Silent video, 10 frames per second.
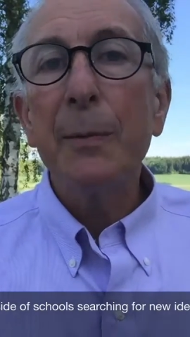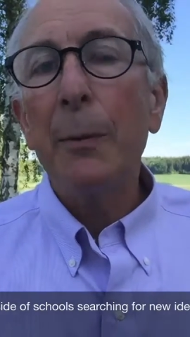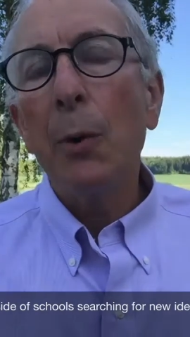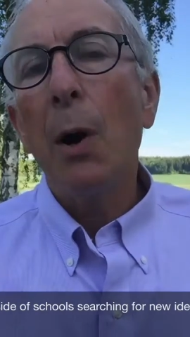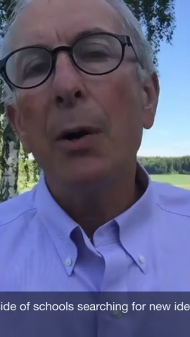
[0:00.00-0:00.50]
but
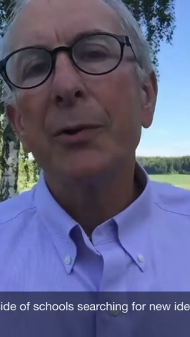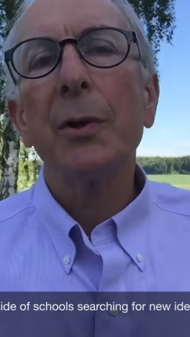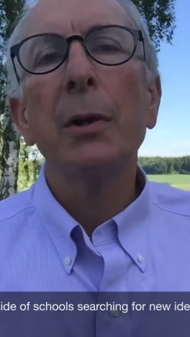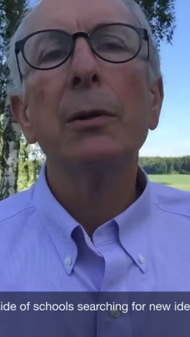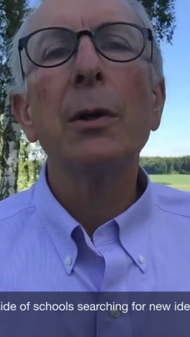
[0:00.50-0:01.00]
we're also
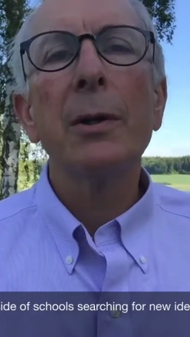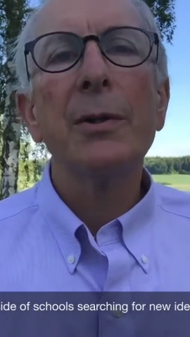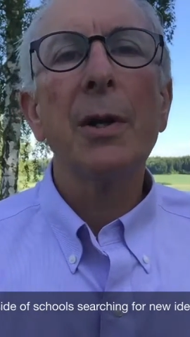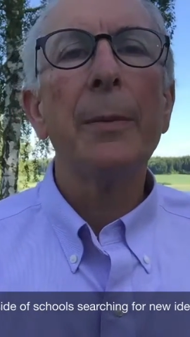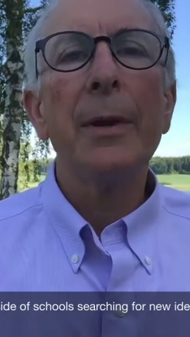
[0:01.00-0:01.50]
going to look at
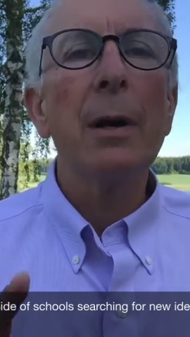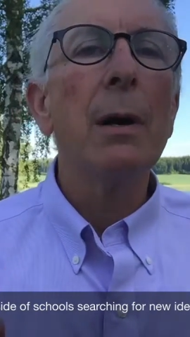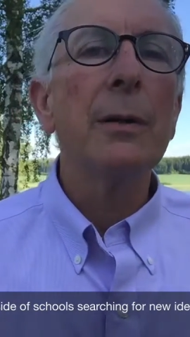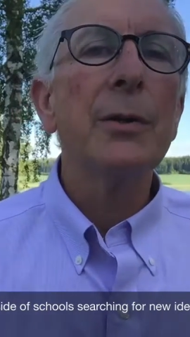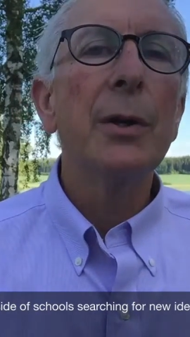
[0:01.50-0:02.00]
some of the
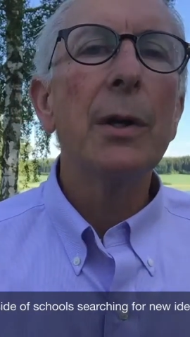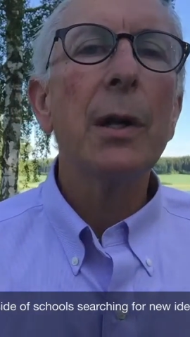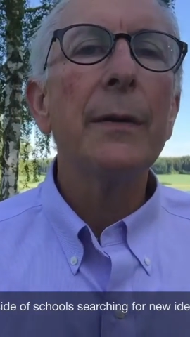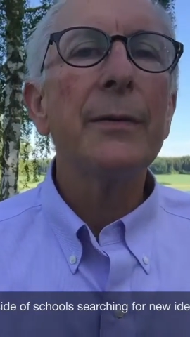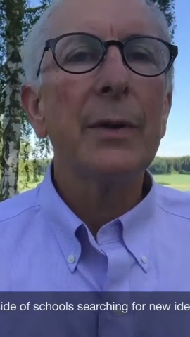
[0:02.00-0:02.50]

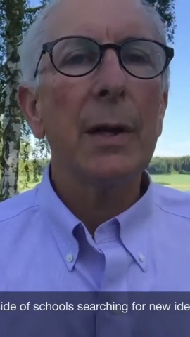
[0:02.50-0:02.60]
alternatives